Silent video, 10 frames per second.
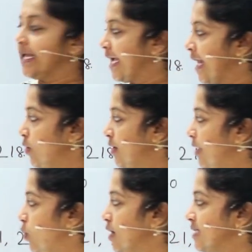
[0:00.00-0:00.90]
Can you
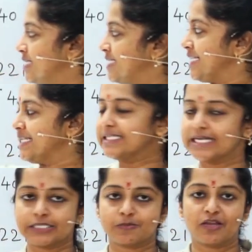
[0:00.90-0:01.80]
tell what is the series
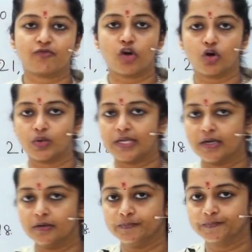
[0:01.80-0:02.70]
that is being followed
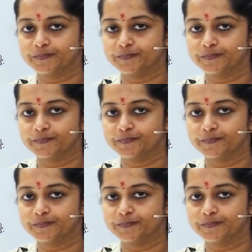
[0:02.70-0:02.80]
here?